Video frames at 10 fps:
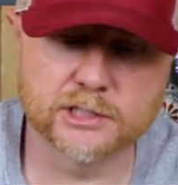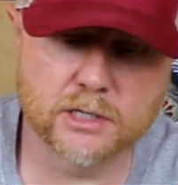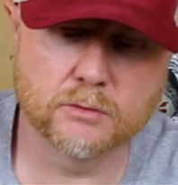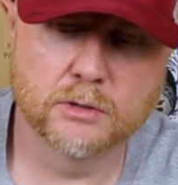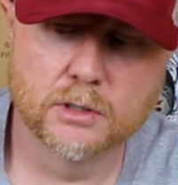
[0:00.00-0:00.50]

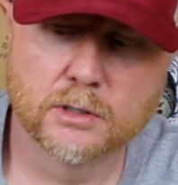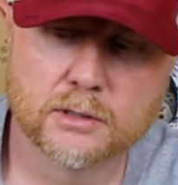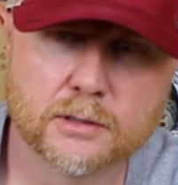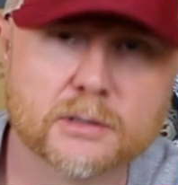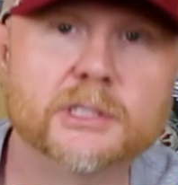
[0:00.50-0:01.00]
So,
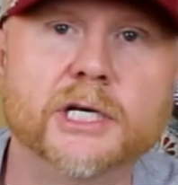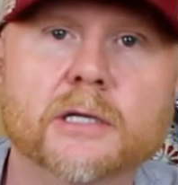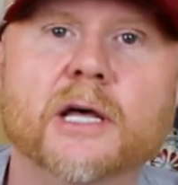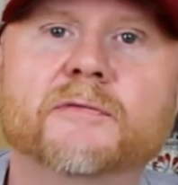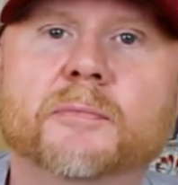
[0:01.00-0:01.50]

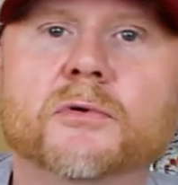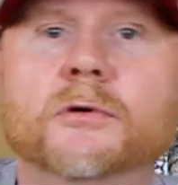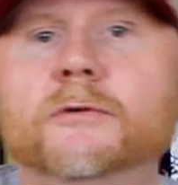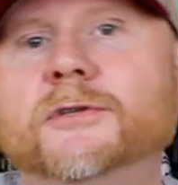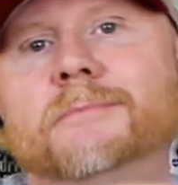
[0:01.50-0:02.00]
Teeqlife
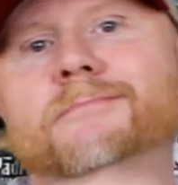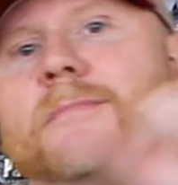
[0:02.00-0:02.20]
approved.